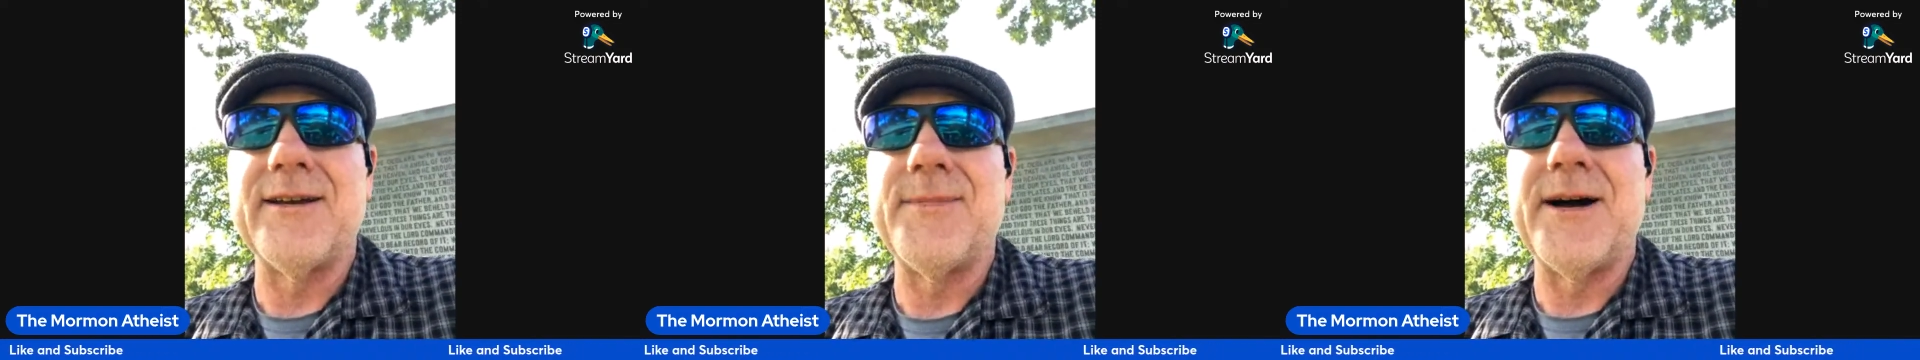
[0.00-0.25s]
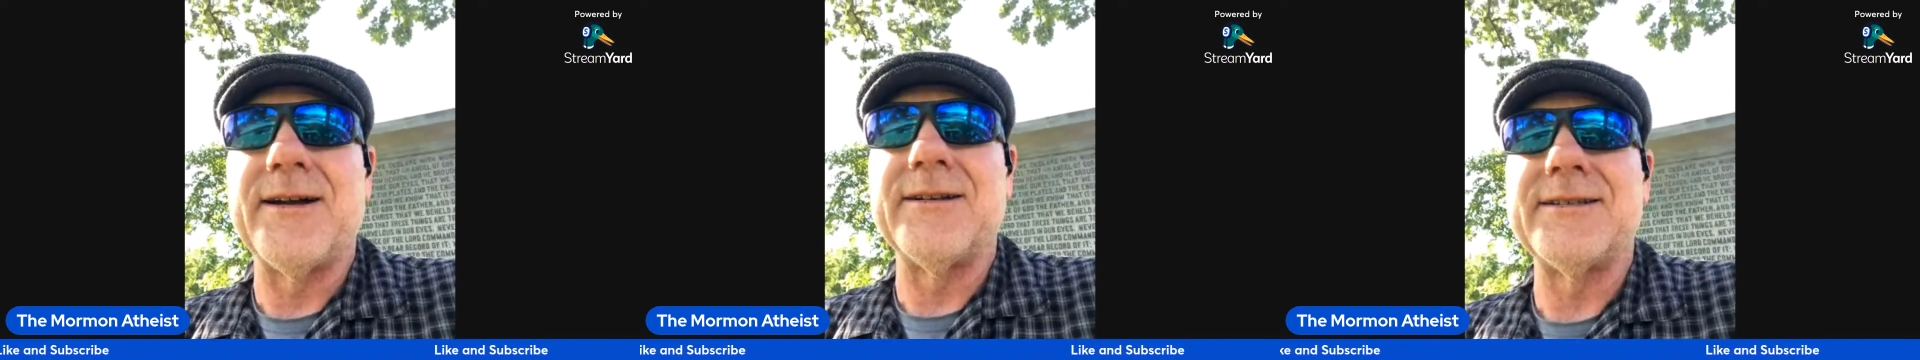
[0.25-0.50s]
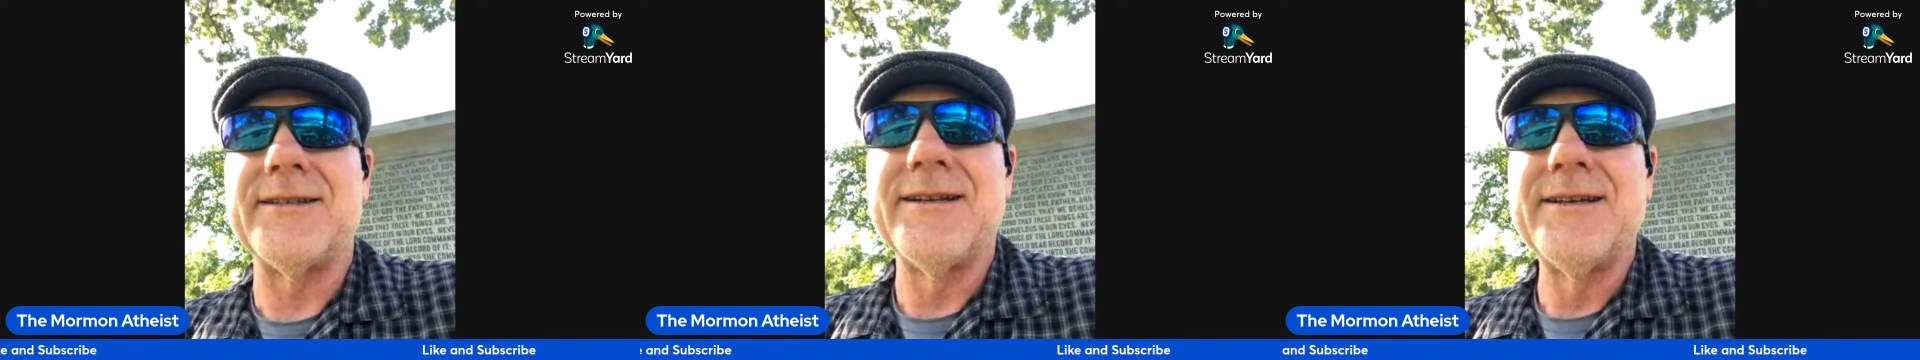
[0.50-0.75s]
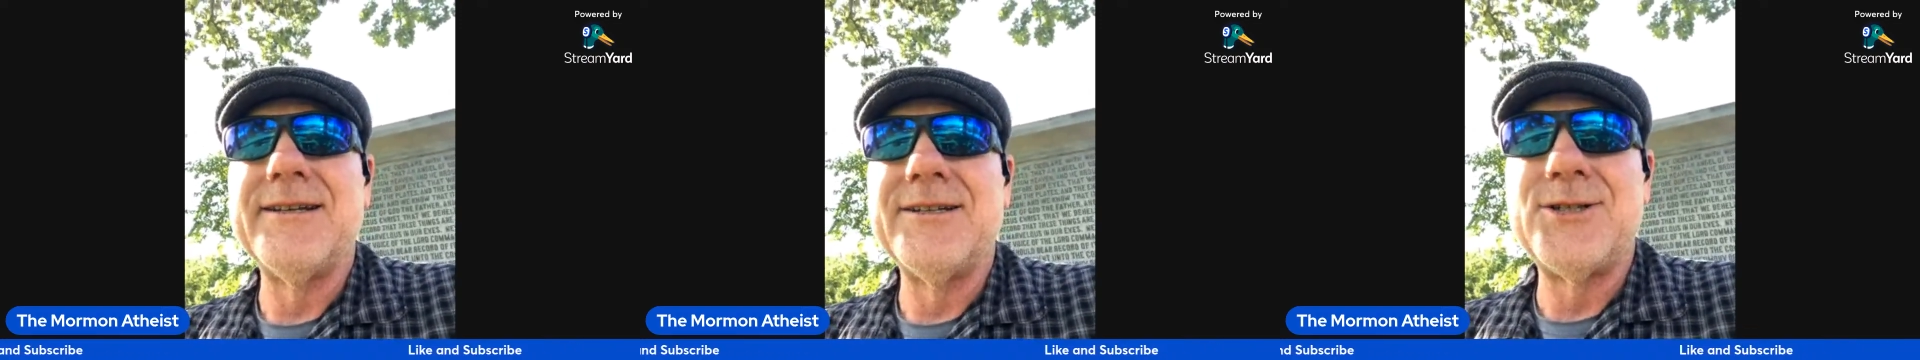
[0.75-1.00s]
about
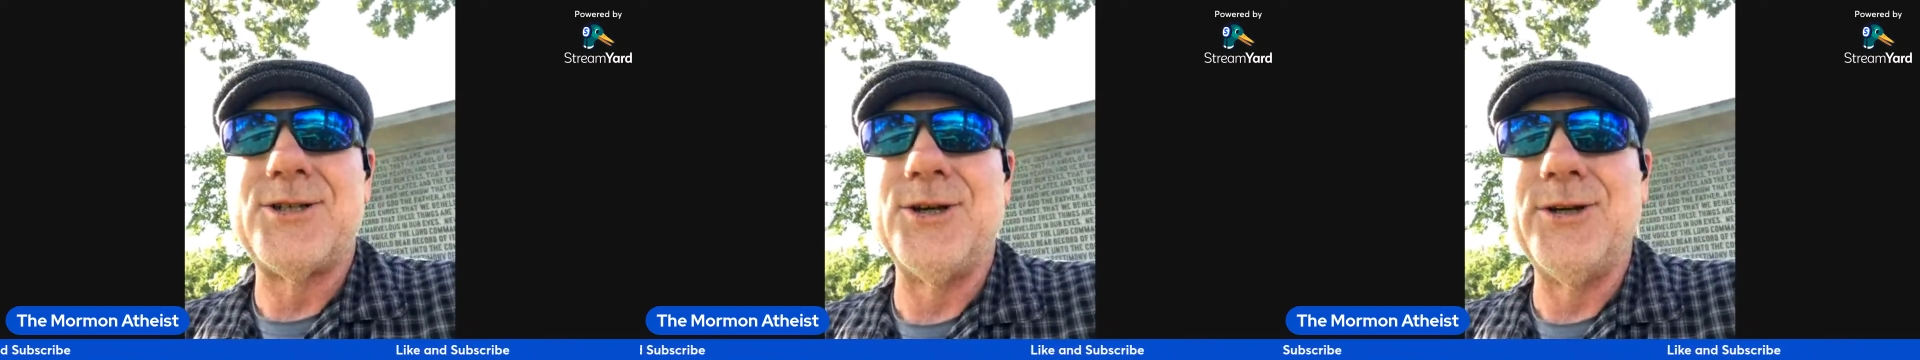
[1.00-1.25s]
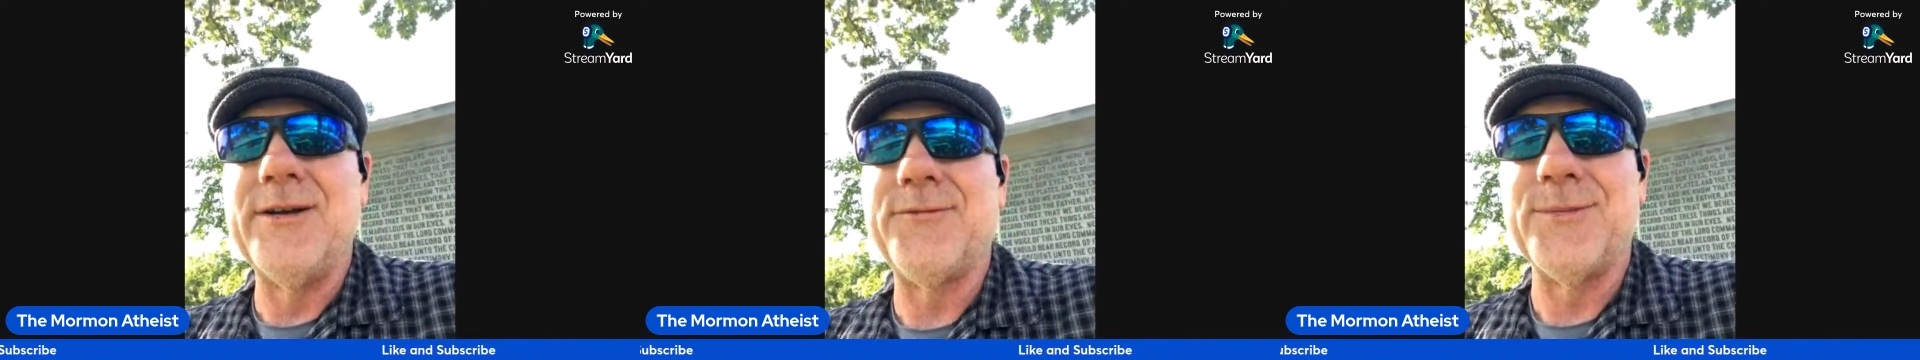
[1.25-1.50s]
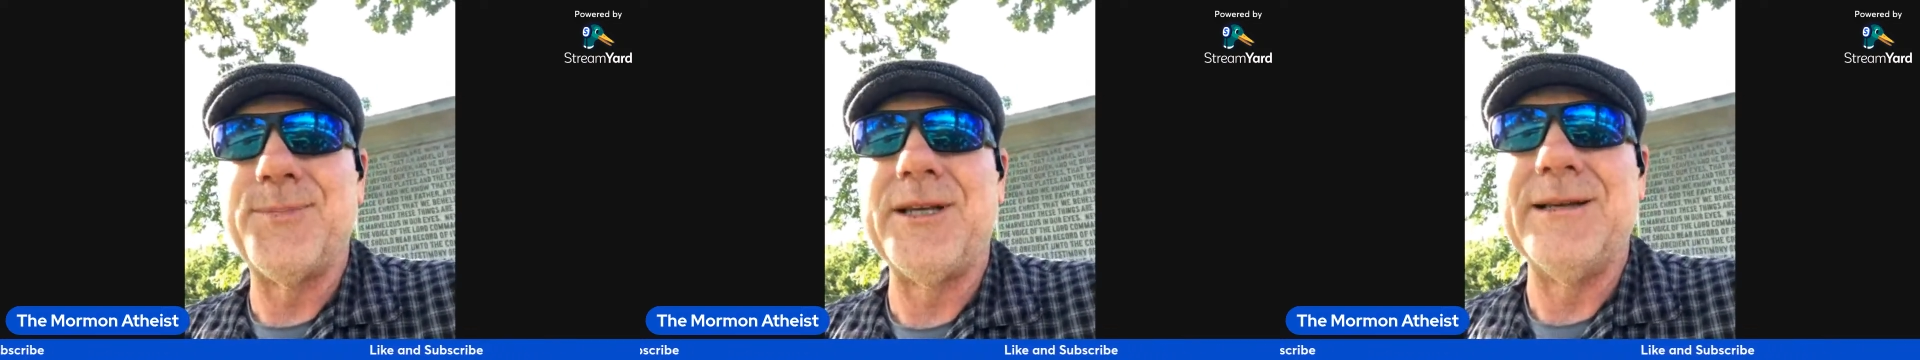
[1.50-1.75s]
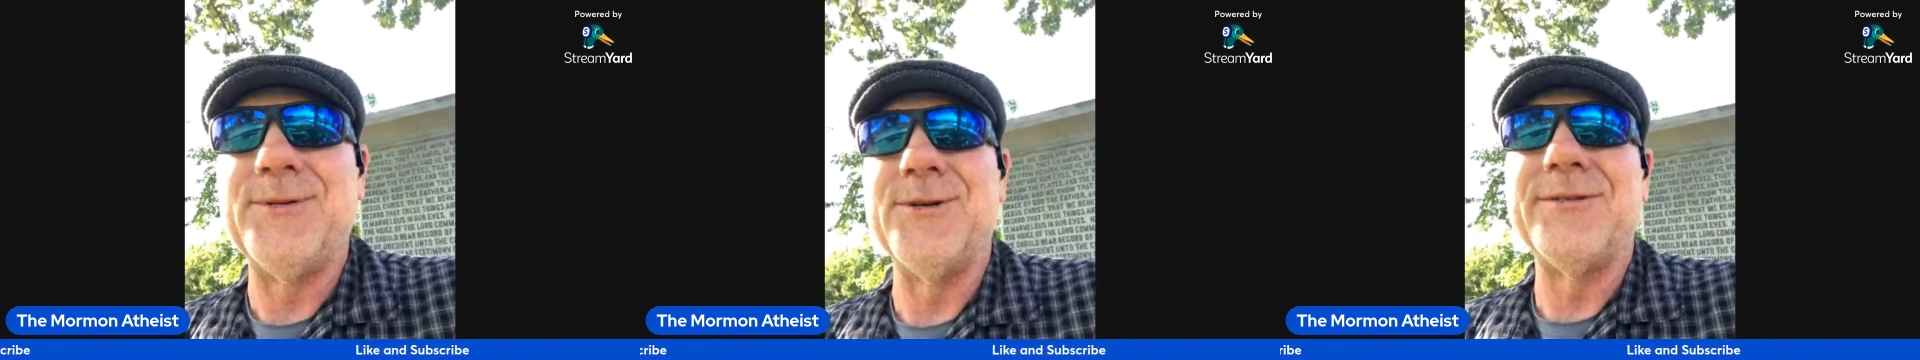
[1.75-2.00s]
two different
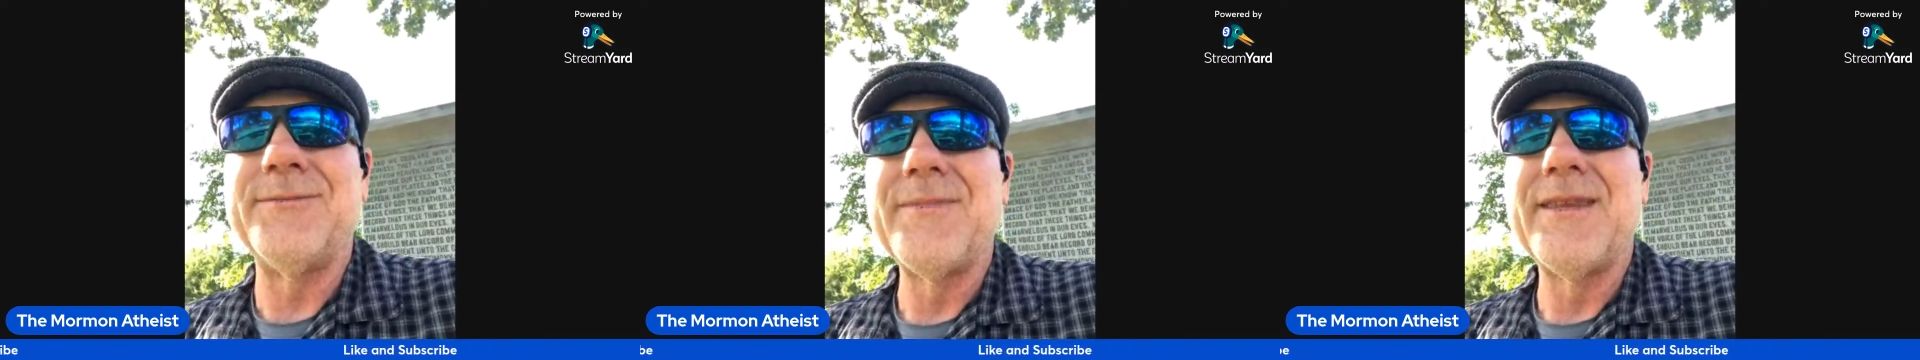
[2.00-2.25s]
people.